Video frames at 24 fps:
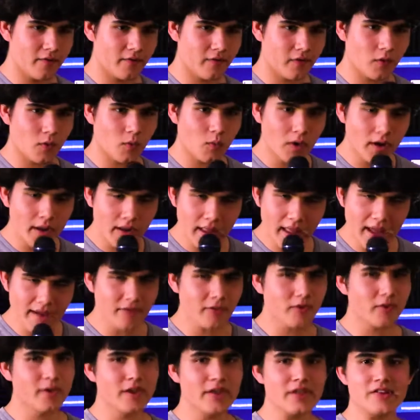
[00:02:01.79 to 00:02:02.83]
for
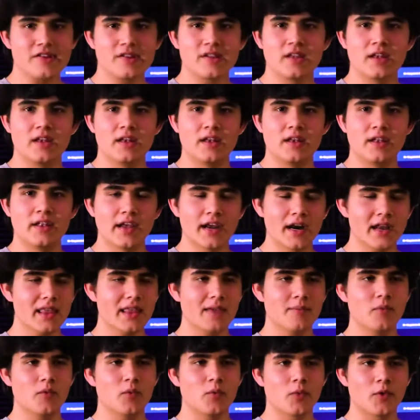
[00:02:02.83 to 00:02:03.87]
whatever reason, none of
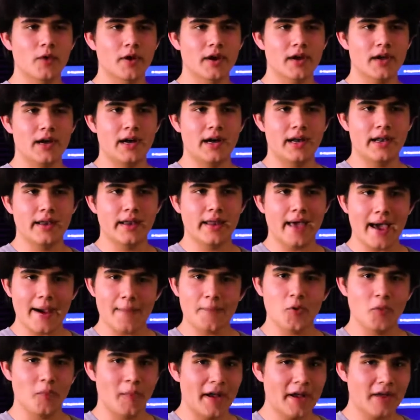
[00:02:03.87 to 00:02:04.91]
them would work on
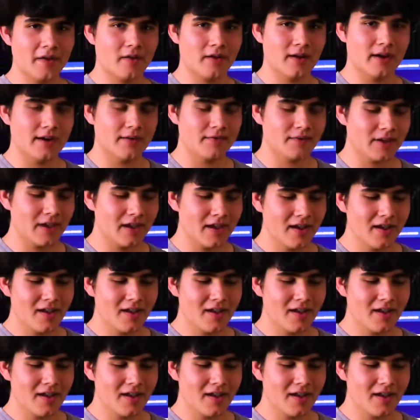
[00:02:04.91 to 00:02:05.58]
Apple Minecraft.